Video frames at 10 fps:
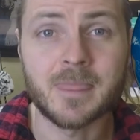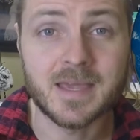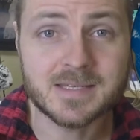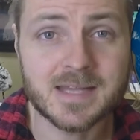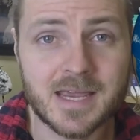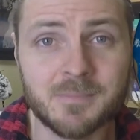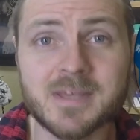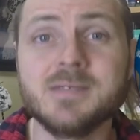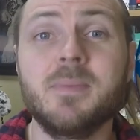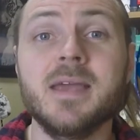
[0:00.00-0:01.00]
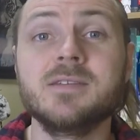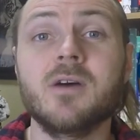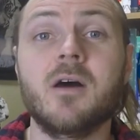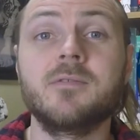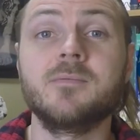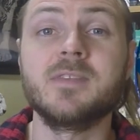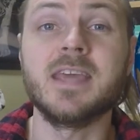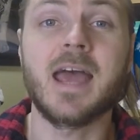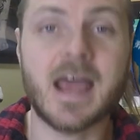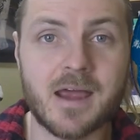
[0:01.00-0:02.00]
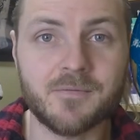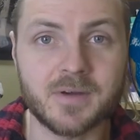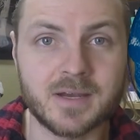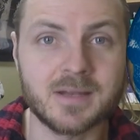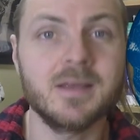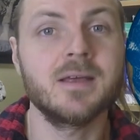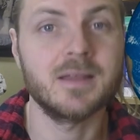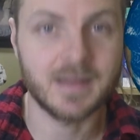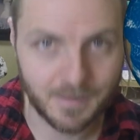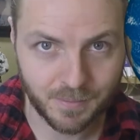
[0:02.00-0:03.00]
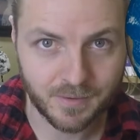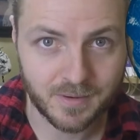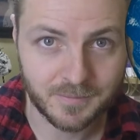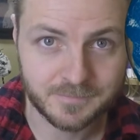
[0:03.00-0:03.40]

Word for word: his name is based off of the African leopard.